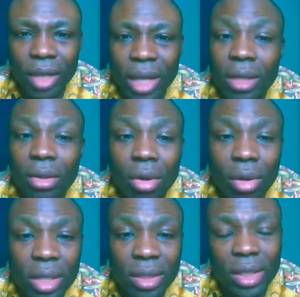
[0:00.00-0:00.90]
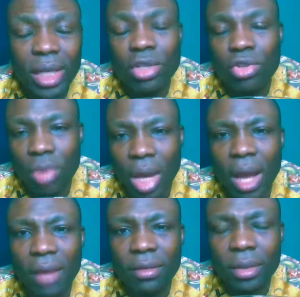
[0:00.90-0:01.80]
any currency that you
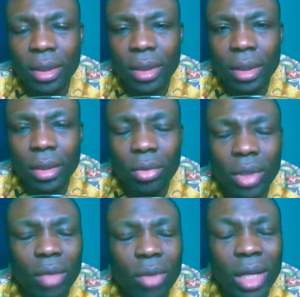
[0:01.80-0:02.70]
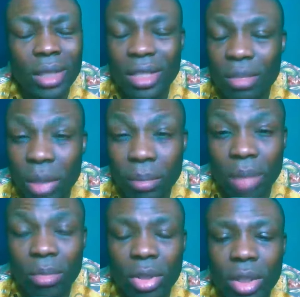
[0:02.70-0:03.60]
have, okay, whether it is
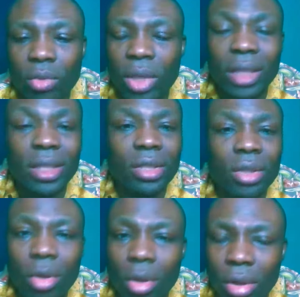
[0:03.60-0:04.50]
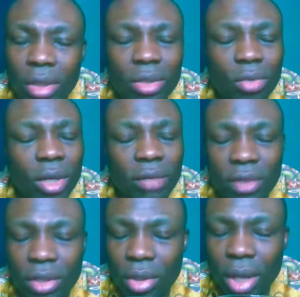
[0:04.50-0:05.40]
paper money, whether it is coins, whatever
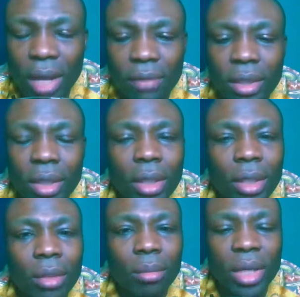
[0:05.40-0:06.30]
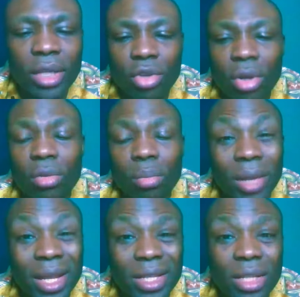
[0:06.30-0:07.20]
you have, please, you're going to
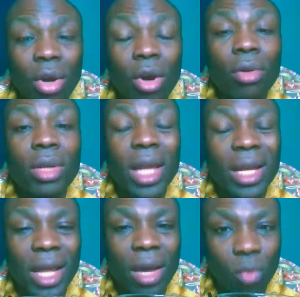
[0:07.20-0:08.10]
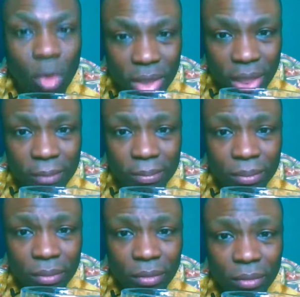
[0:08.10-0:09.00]
place it under that water,
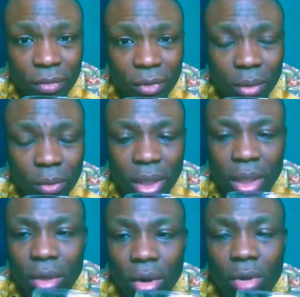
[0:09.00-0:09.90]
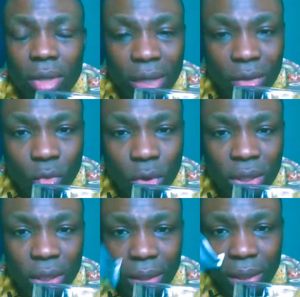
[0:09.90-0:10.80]
okay, under the
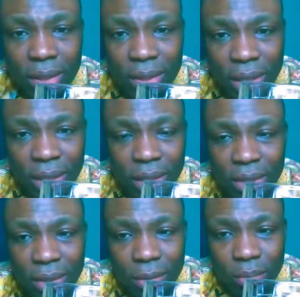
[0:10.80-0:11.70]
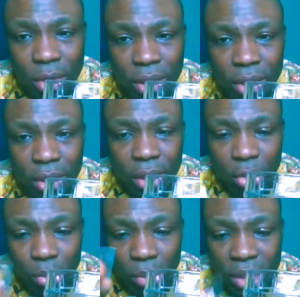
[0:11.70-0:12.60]
water. Let's say this is the money here.
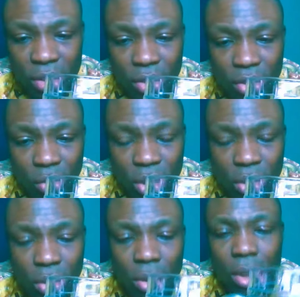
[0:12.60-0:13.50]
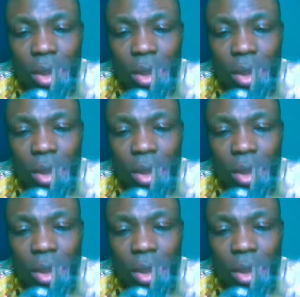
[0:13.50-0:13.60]
You place it on your window